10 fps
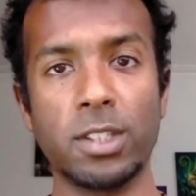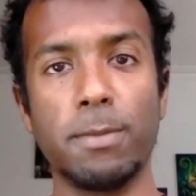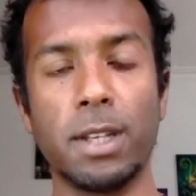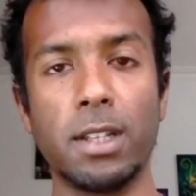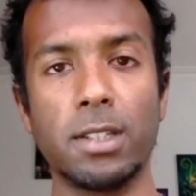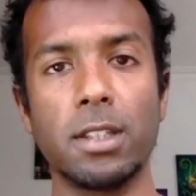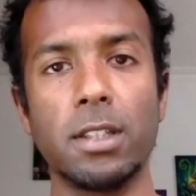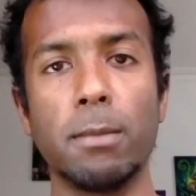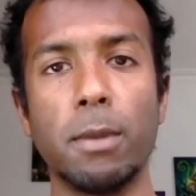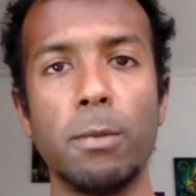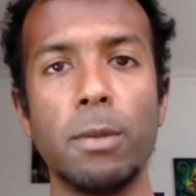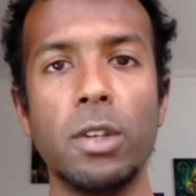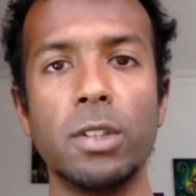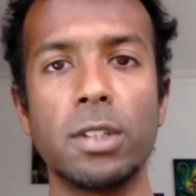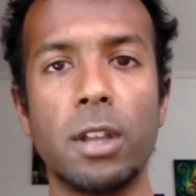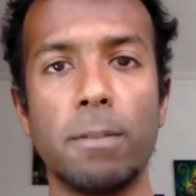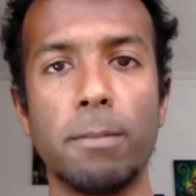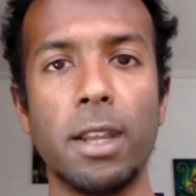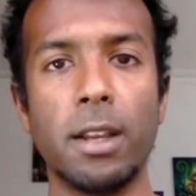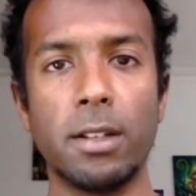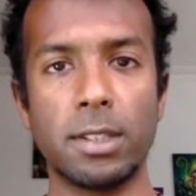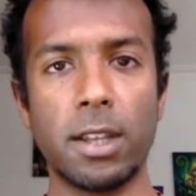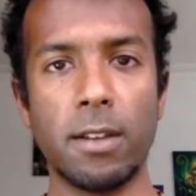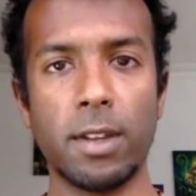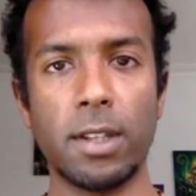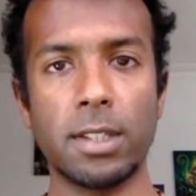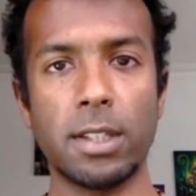because the moment you start being in service,